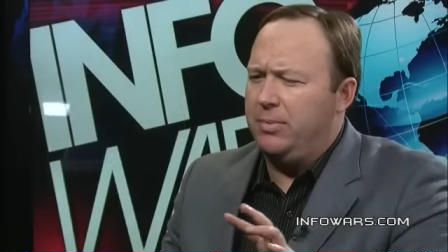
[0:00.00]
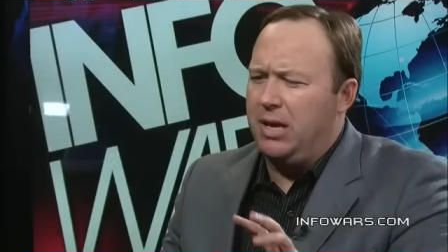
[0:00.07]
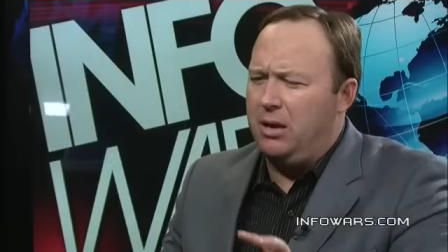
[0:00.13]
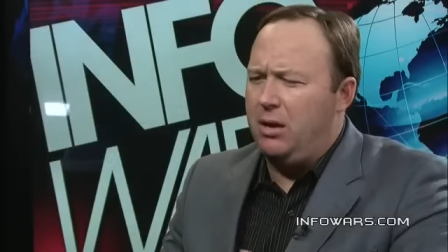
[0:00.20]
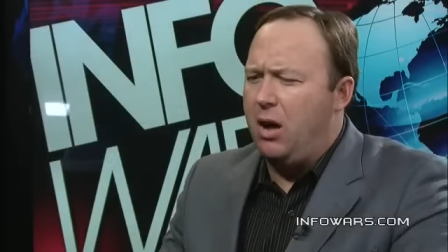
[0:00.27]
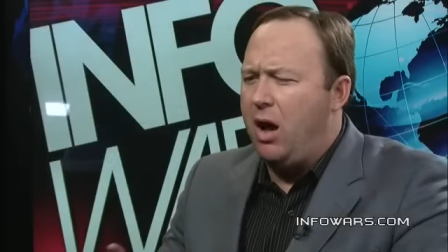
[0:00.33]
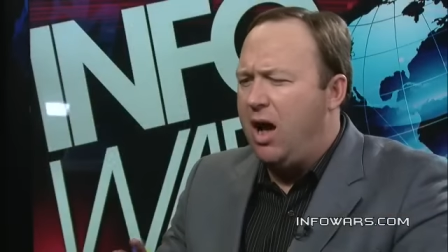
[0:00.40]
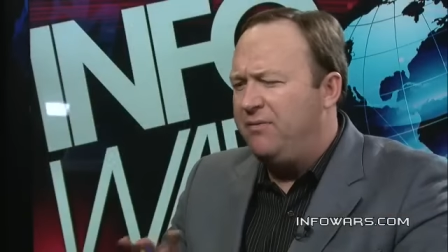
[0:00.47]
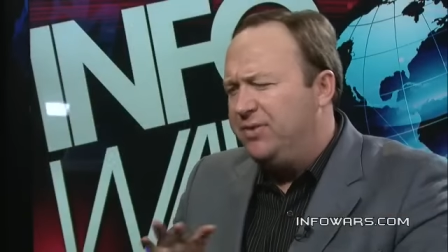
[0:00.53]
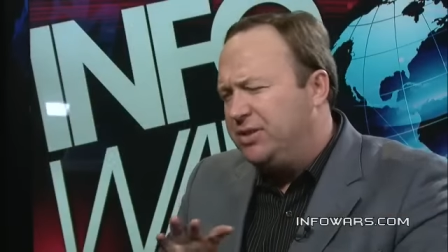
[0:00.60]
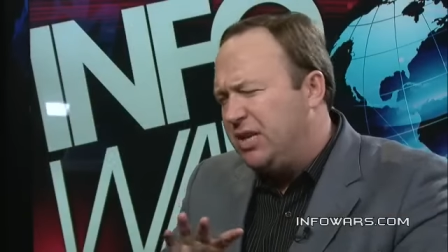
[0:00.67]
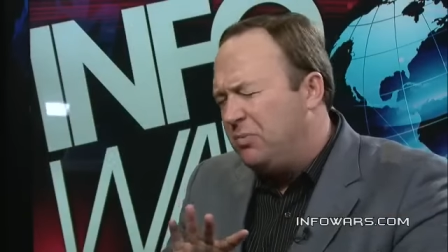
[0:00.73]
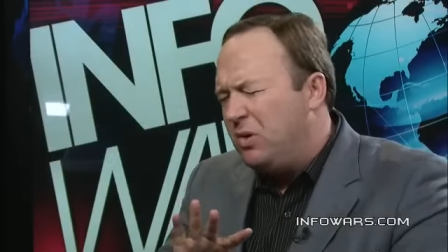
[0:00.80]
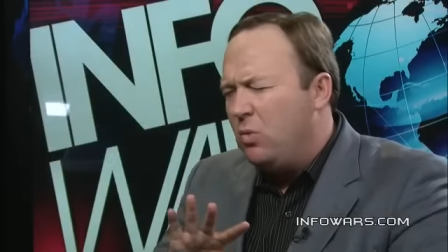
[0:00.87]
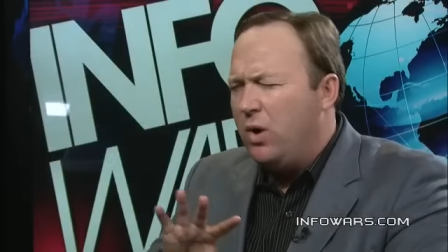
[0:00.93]
of them getting off and
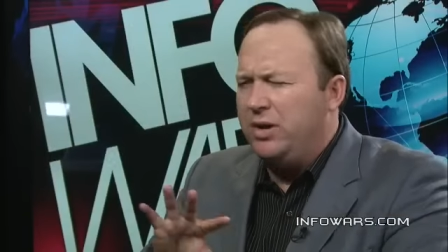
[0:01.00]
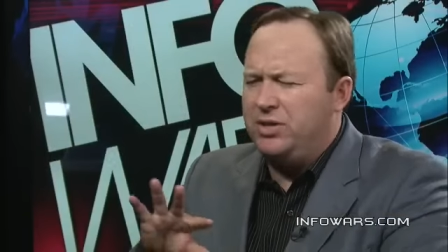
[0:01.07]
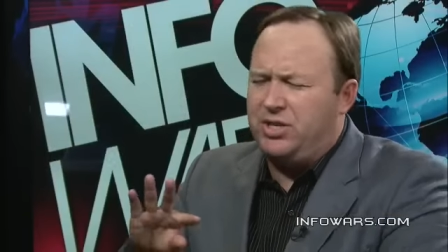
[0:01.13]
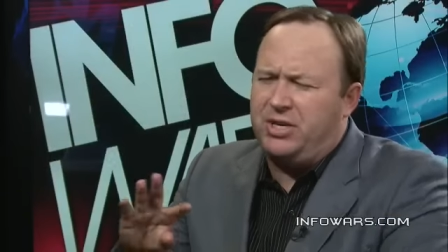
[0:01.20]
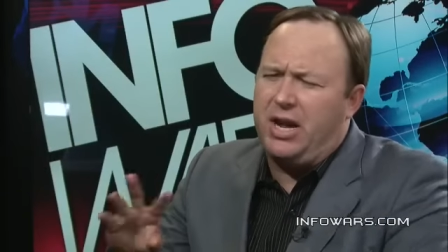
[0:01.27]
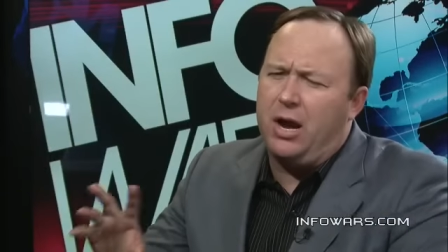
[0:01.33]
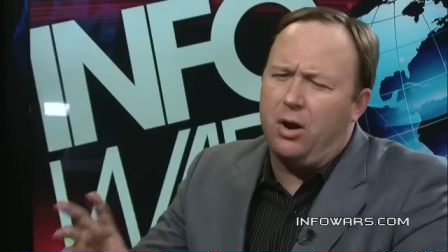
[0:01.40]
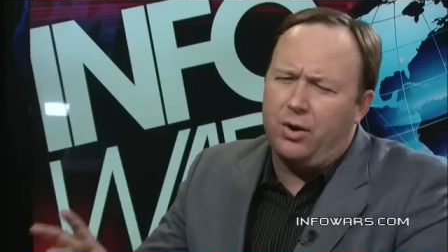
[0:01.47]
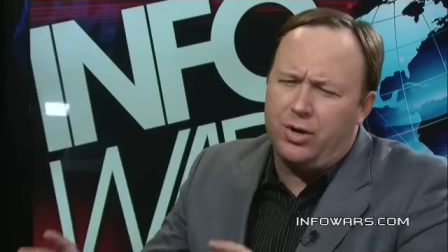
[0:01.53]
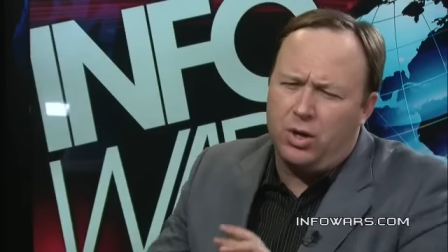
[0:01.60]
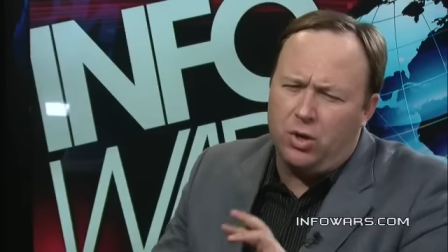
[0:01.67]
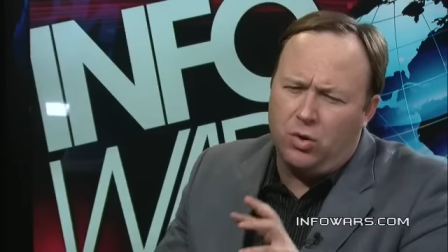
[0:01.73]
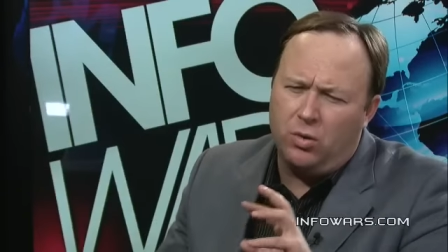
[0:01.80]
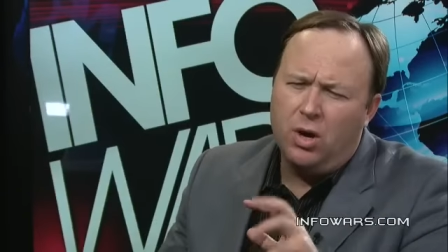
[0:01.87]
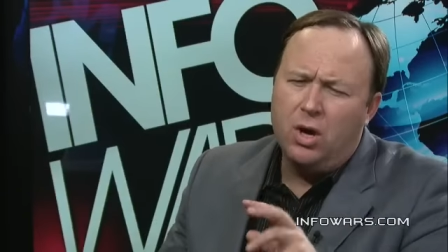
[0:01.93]
saying, we want to scare
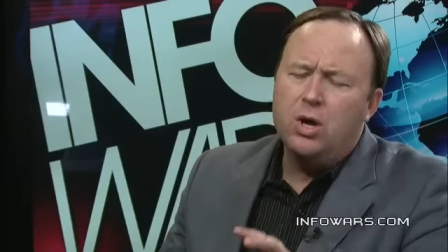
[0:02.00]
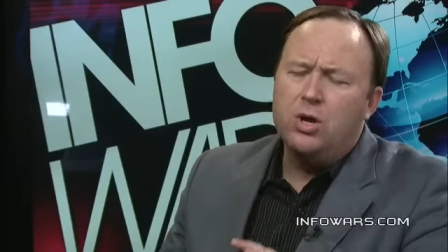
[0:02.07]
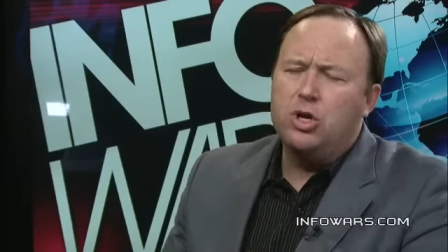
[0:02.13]
you.